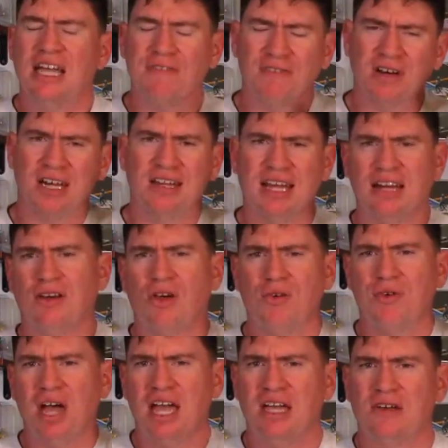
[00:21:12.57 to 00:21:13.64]
definitely that
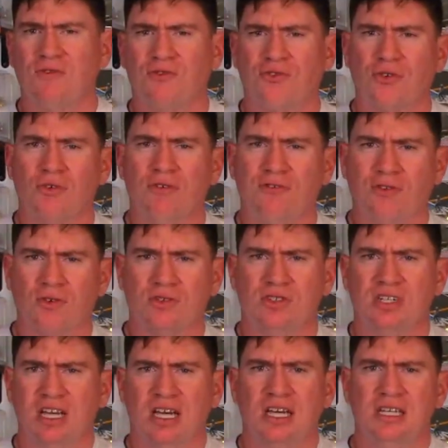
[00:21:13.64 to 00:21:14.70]
low-hanging fruit
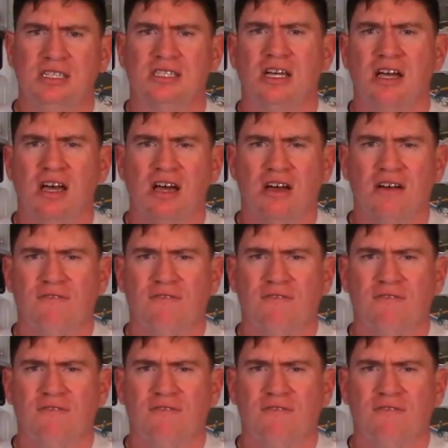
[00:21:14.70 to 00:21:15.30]
for today's